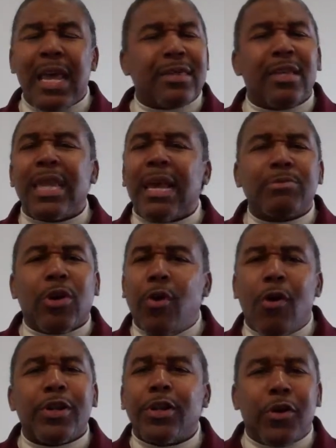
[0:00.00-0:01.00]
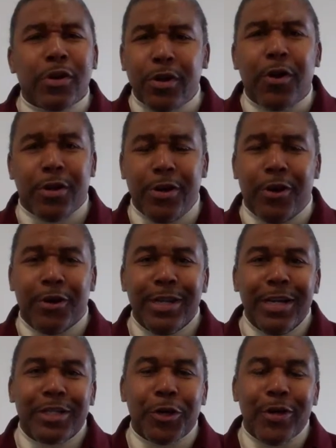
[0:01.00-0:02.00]
The names go on and on and on and on.
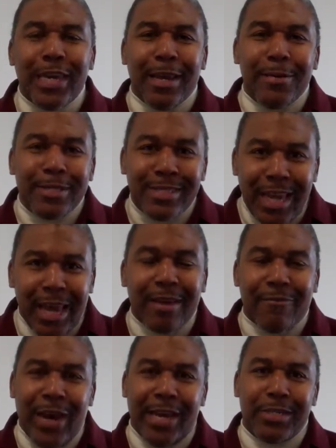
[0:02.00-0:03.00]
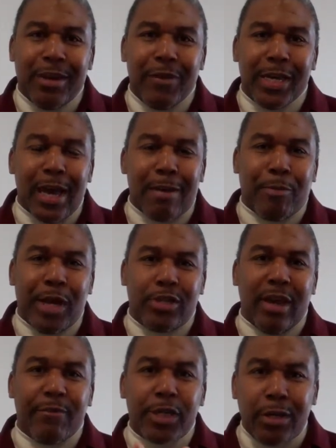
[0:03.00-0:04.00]
So again, take advantage of it. God bless
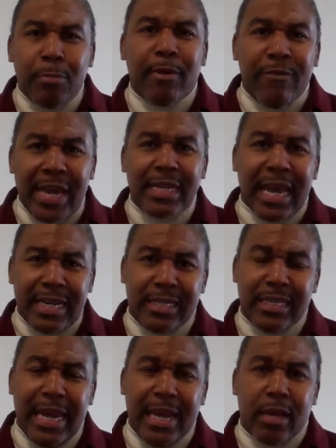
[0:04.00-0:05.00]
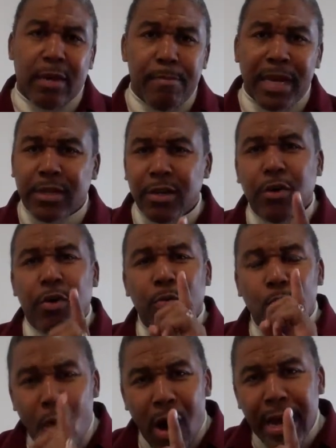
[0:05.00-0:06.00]
you. Have a super fantastic day, and commit to doing
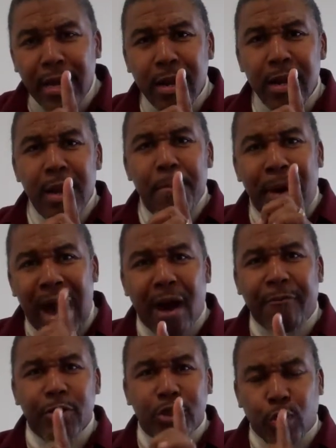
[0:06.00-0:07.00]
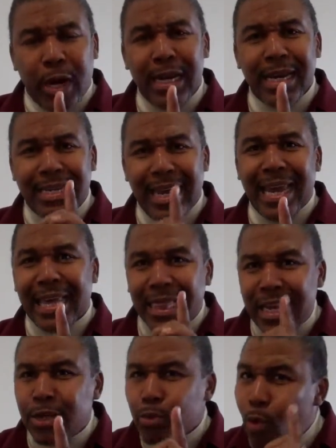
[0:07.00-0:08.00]
one powerful training a day, at
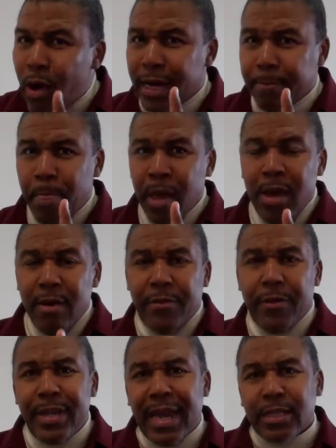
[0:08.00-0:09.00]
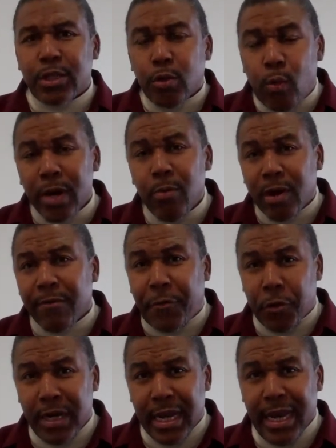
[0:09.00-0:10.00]
least one, for the next twenty-one to
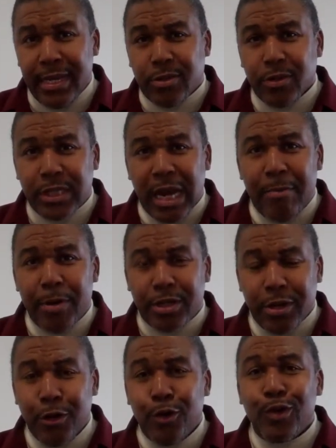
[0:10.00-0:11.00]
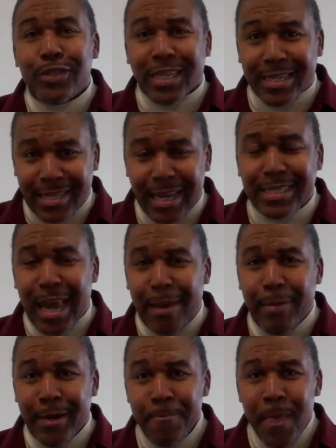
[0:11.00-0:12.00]
forty days to establish a new success
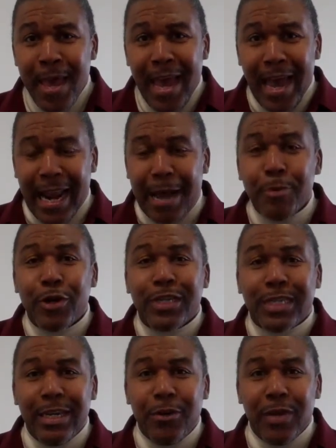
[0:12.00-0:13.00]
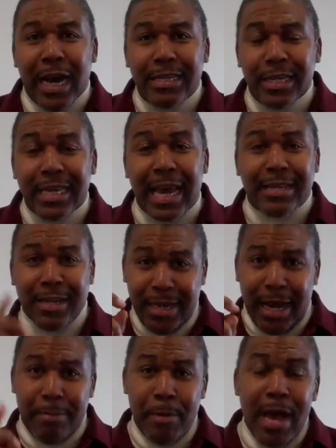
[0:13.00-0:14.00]
habit. And I'm going to see you not just at the
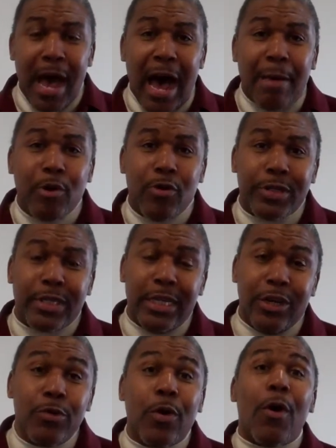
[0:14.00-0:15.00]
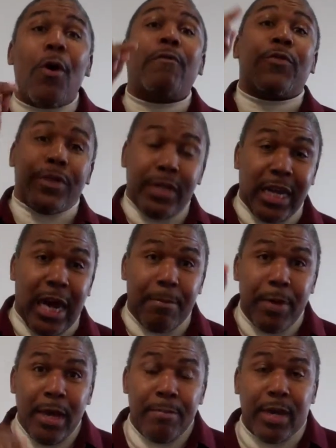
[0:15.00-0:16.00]
top, I'm going to see you over the top,
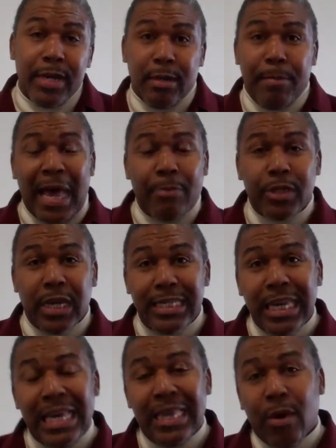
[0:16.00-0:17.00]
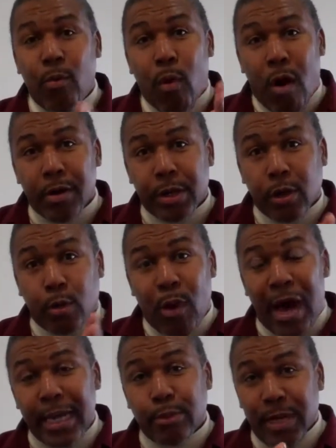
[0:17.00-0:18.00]
because the Bible says, he that walketh with
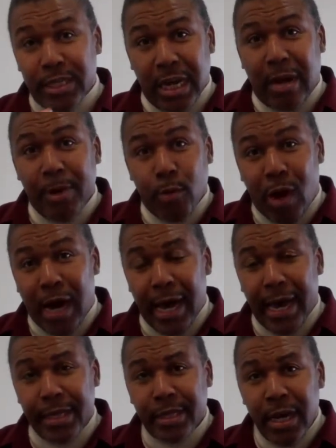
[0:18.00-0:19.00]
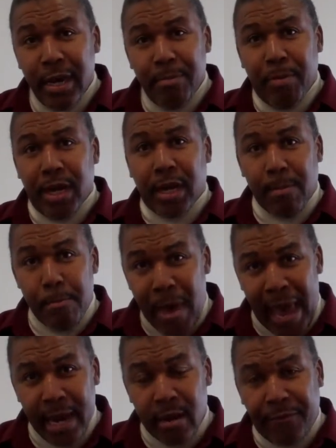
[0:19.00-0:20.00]
wise men shall be wise, but a
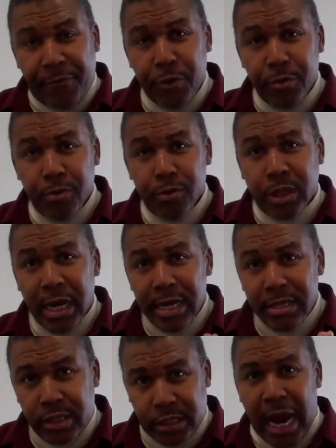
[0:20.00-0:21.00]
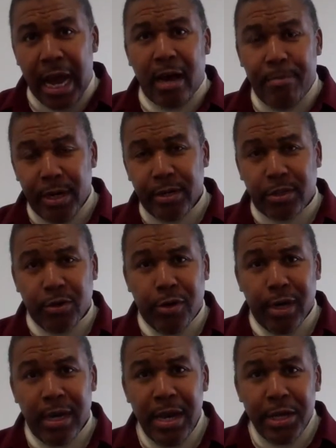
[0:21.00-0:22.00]
companion of fools shall be
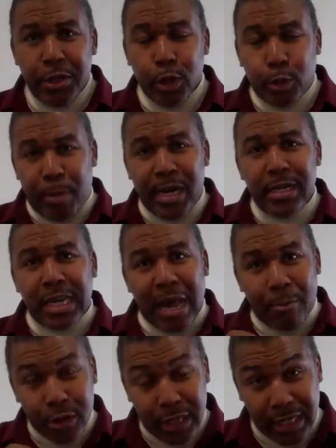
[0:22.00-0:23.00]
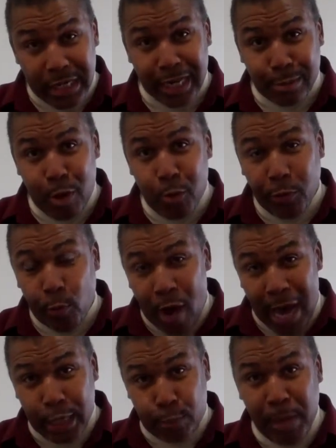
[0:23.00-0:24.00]
destroyed. So spending time on Success Mode with
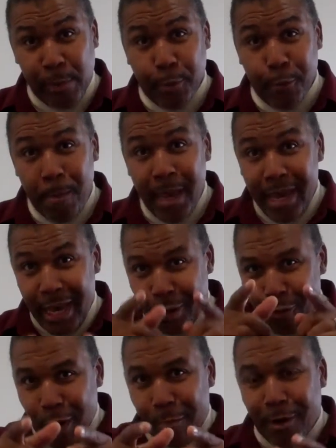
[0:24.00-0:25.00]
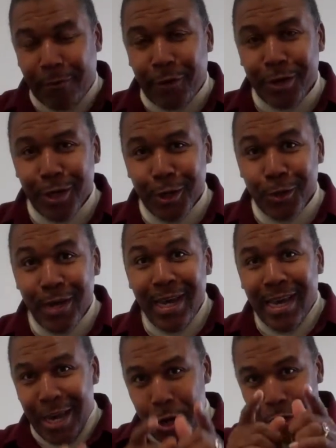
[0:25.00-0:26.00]
wise people, it'll rub off on you,
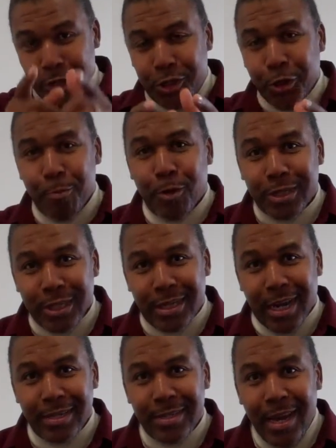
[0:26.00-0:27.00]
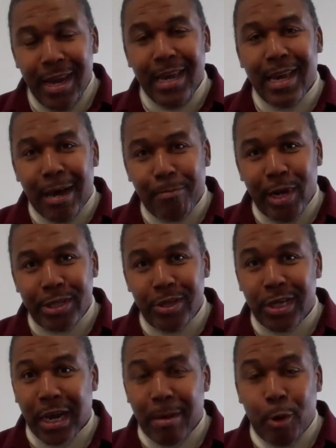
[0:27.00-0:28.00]
and you're going to enjoy more success. Hey, God bless you.
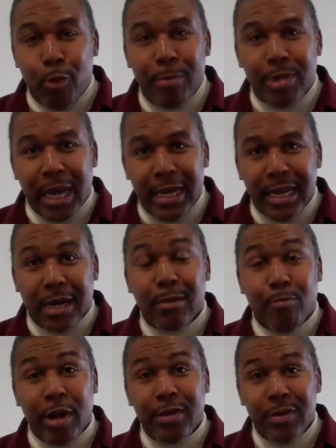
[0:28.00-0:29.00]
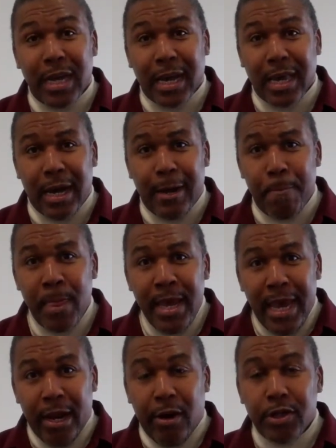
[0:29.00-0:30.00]
Check out my website, d r breakthrough dot com.
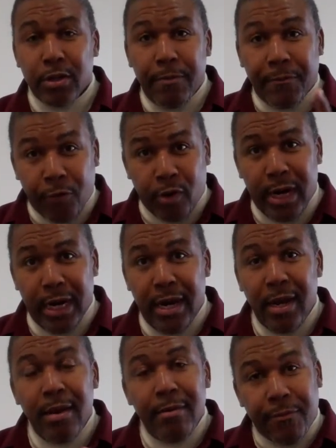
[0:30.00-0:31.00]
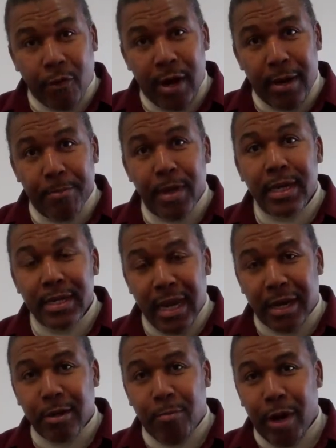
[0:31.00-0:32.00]
And also free from d
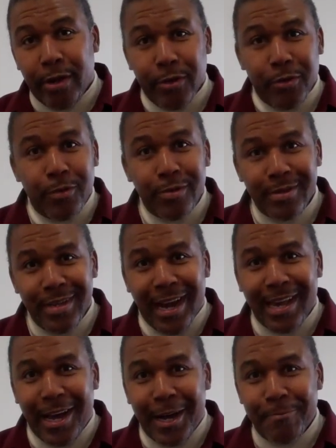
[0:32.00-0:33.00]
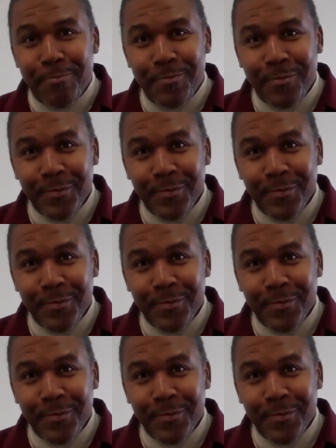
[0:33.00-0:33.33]
r breakthrough dot com.